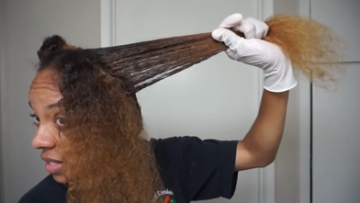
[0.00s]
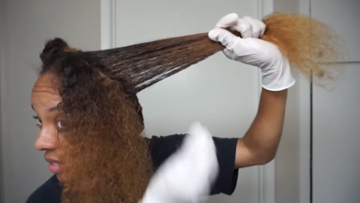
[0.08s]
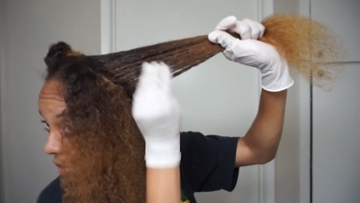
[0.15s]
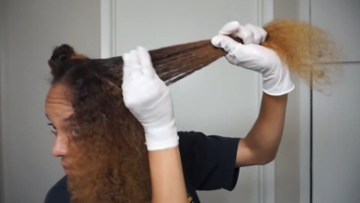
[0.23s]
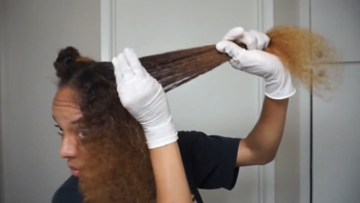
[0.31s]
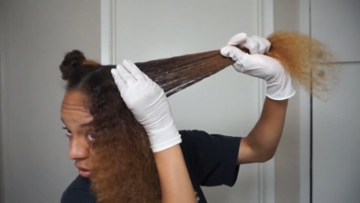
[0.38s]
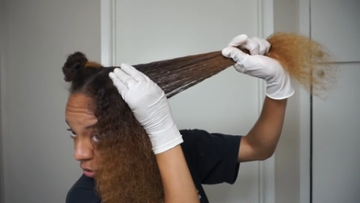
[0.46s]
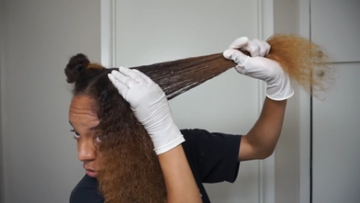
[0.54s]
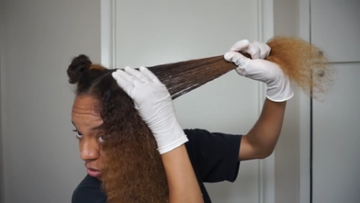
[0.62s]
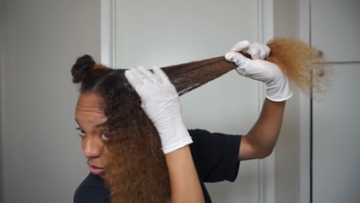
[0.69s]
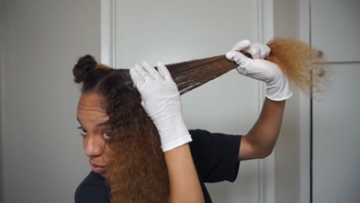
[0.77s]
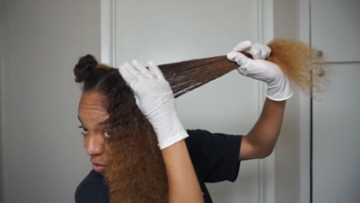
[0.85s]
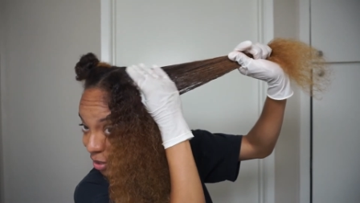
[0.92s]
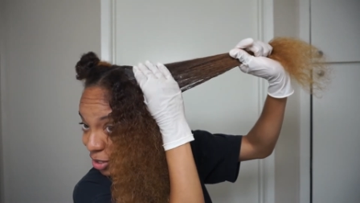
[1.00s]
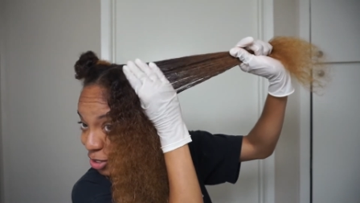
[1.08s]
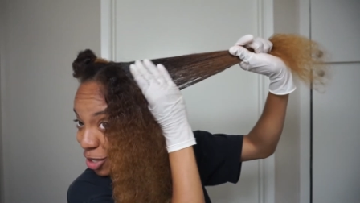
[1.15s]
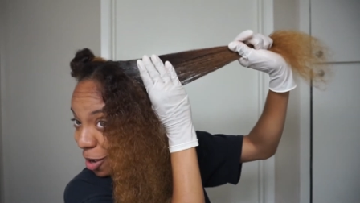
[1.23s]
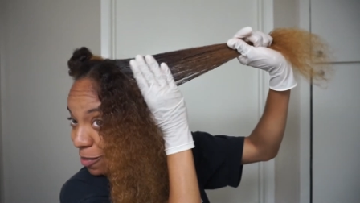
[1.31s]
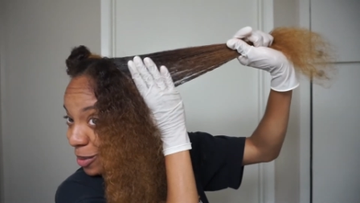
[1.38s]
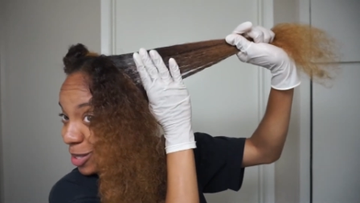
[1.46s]
down below, so please
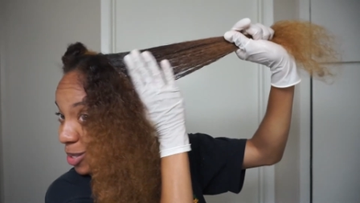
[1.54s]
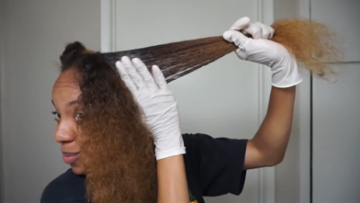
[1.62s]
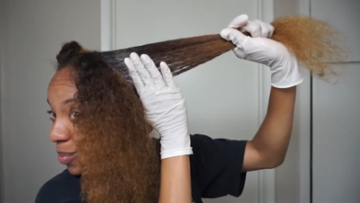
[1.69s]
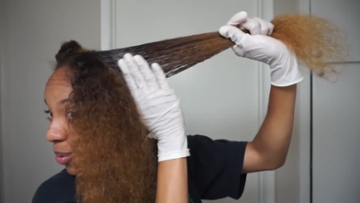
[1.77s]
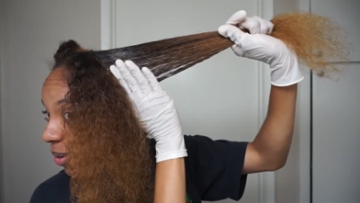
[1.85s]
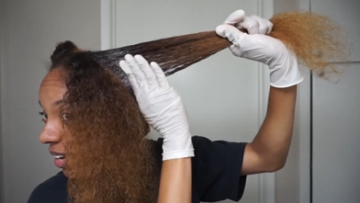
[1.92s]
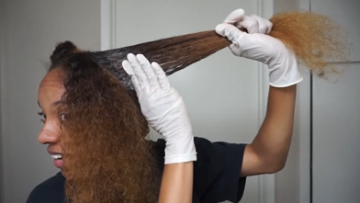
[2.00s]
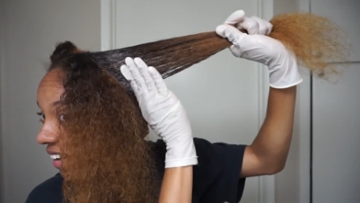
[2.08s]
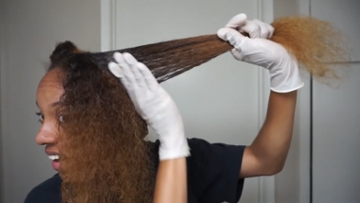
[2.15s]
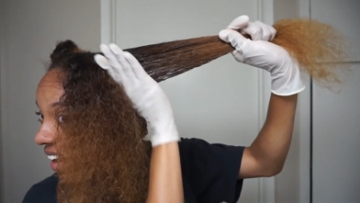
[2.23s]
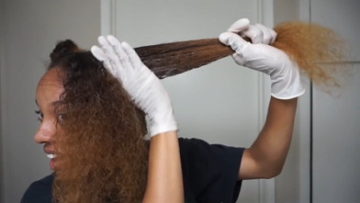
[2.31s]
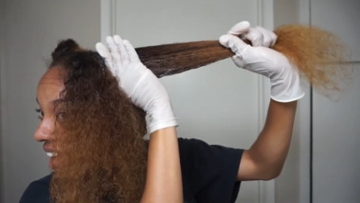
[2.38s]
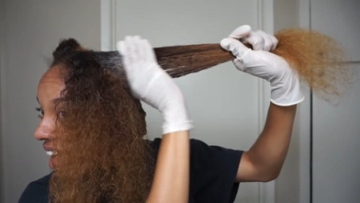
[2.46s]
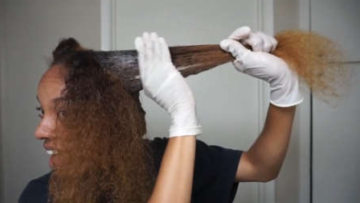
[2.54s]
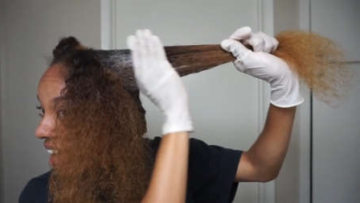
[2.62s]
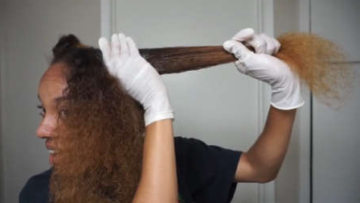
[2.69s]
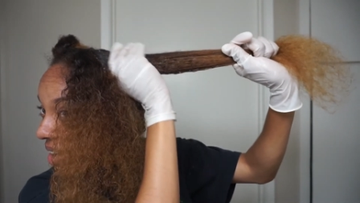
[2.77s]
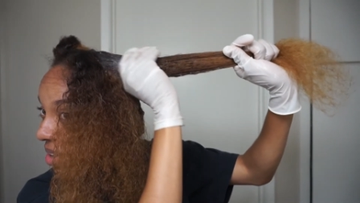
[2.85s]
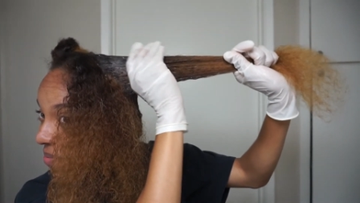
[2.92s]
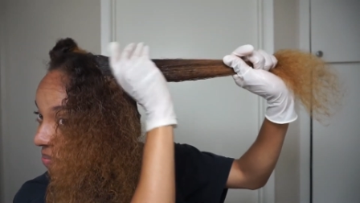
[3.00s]
shop and support
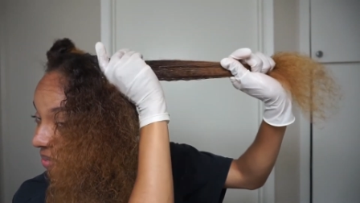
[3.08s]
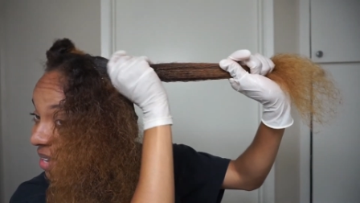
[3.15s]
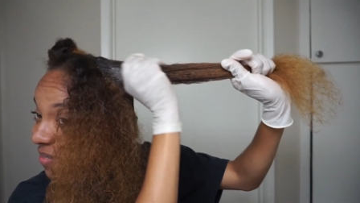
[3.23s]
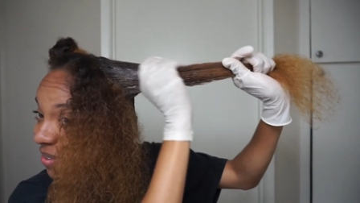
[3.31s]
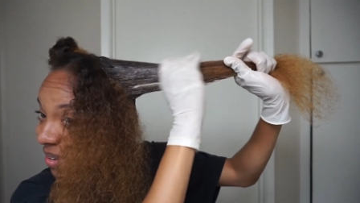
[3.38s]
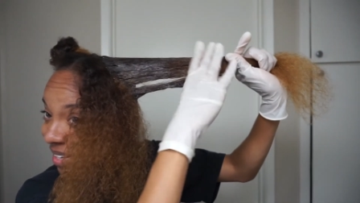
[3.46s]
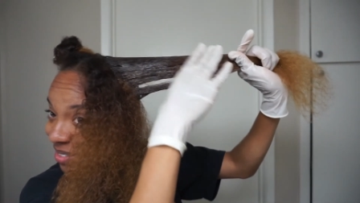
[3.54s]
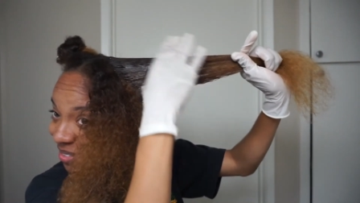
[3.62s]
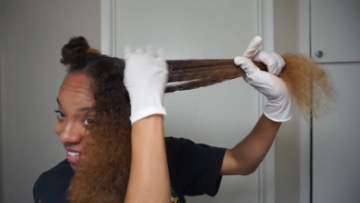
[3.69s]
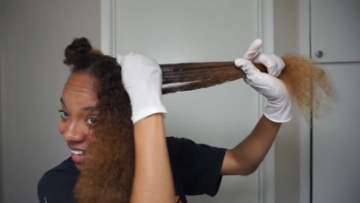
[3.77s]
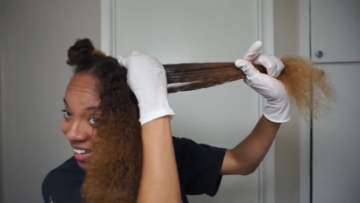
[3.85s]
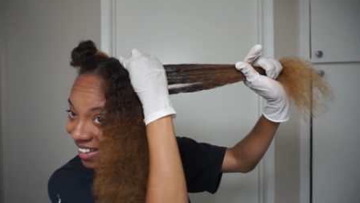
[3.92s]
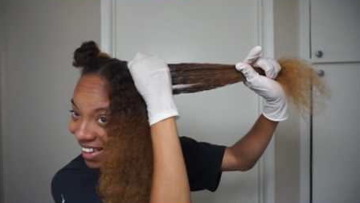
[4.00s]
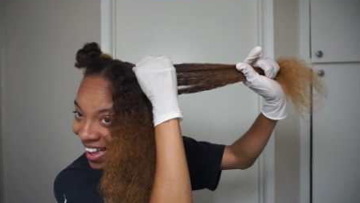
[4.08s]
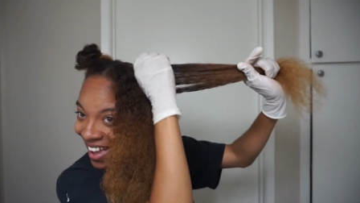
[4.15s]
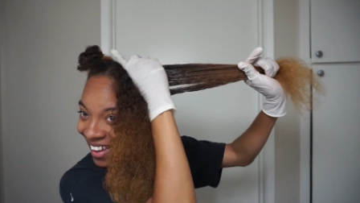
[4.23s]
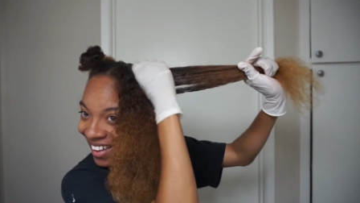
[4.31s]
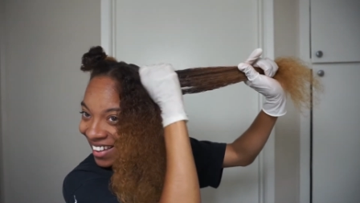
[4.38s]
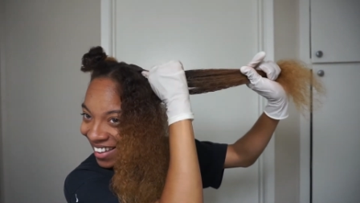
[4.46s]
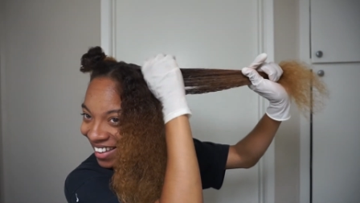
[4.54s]
if you guys would like.
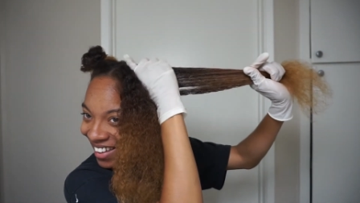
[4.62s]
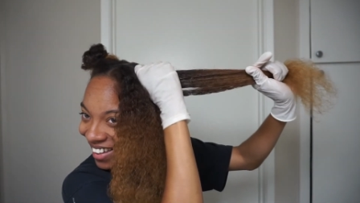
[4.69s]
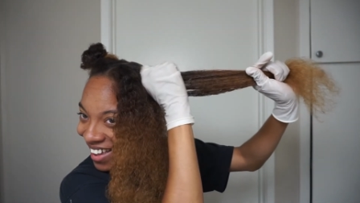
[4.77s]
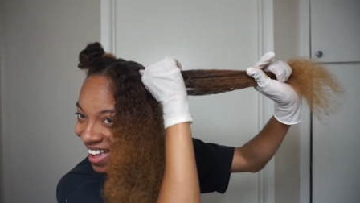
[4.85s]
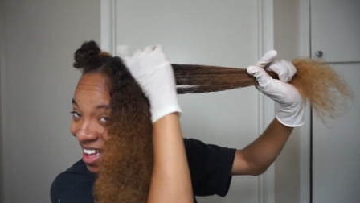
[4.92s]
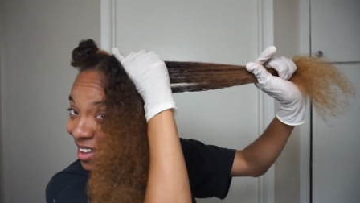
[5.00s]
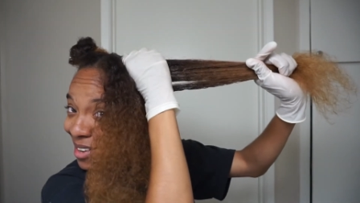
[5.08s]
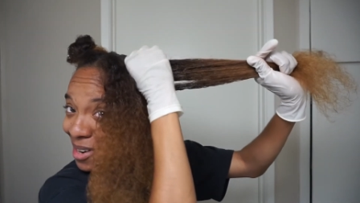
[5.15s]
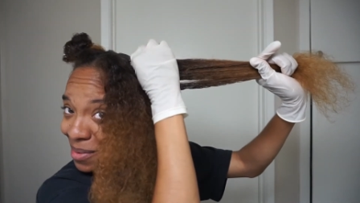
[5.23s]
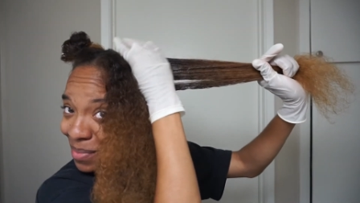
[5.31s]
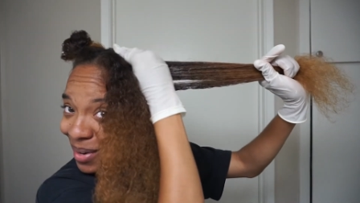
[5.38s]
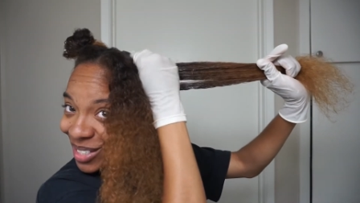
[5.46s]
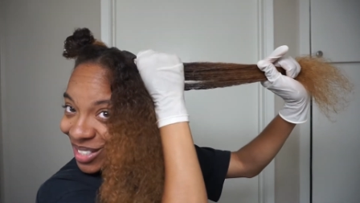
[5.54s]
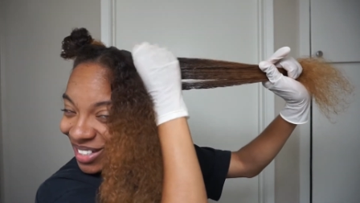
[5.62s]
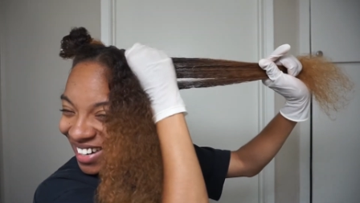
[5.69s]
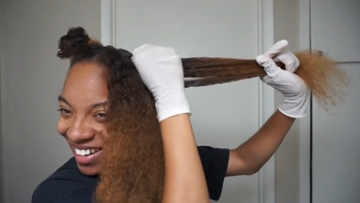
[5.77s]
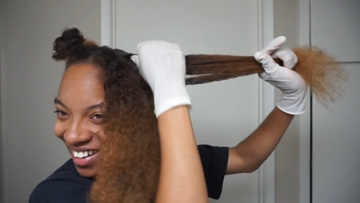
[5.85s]
No pressure.